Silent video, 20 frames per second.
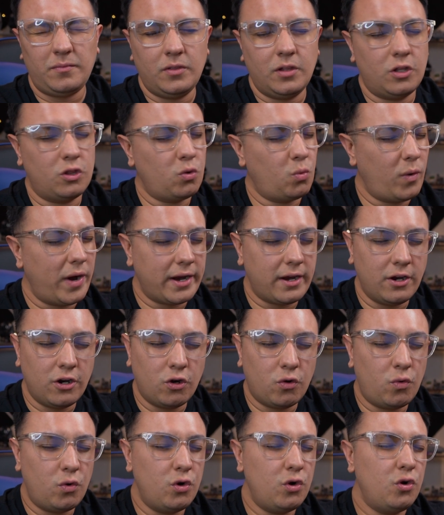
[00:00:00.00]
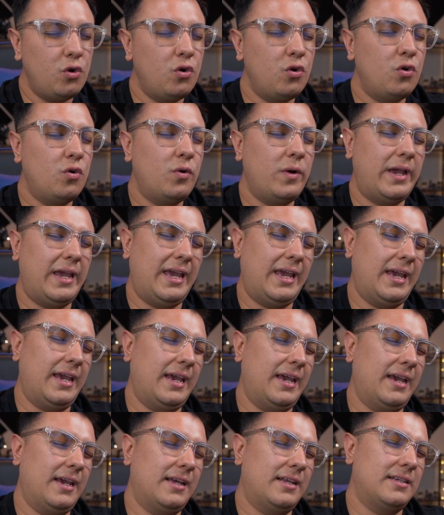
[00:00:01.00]
the Wrecking Crew
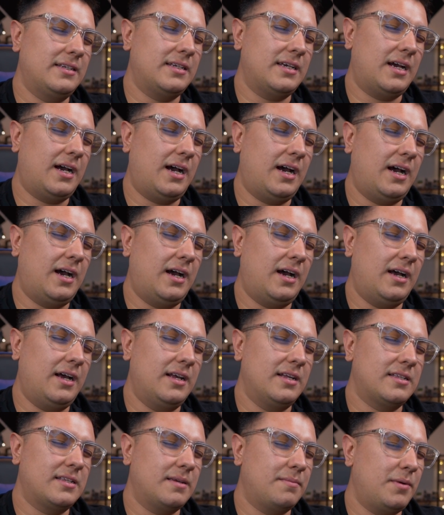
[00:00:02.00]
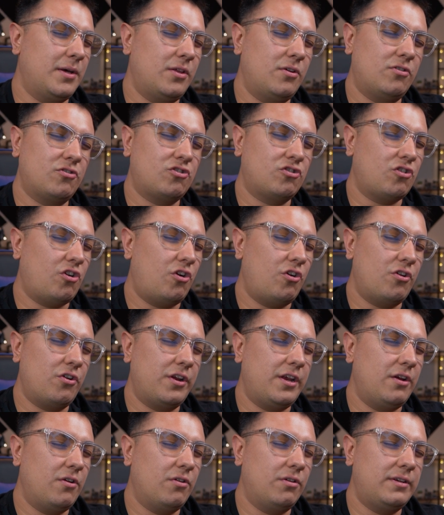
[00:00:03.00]
and some other starter
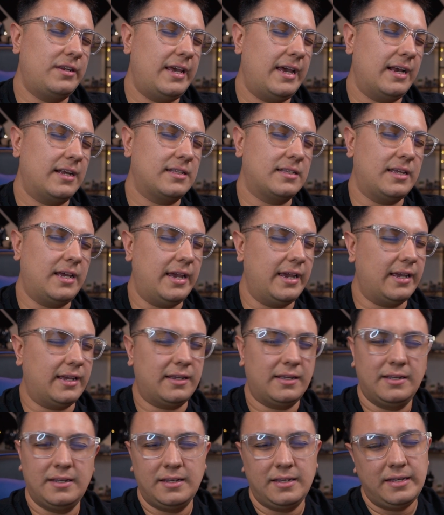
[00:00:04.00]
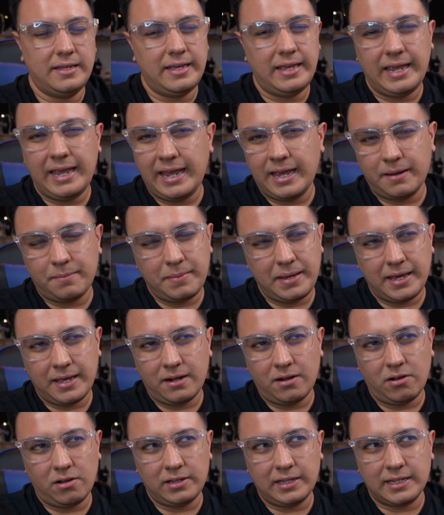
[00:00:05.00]
hero decks like
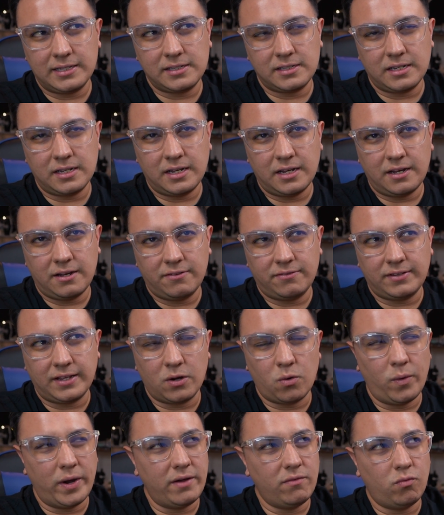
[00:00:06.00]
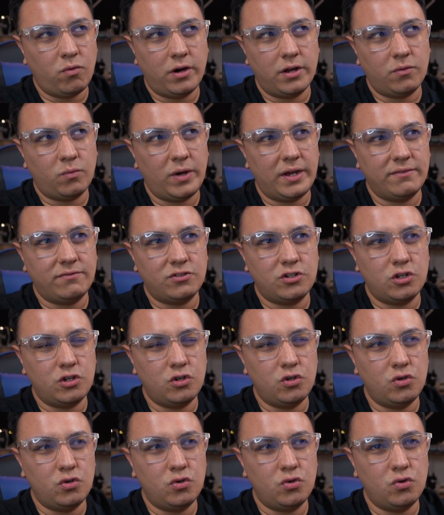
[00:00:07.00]
Ant-Man and all that stuff, like Wave 1, Wave
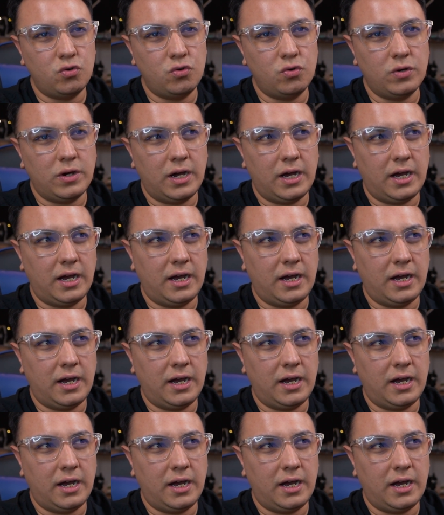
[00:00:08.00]
2.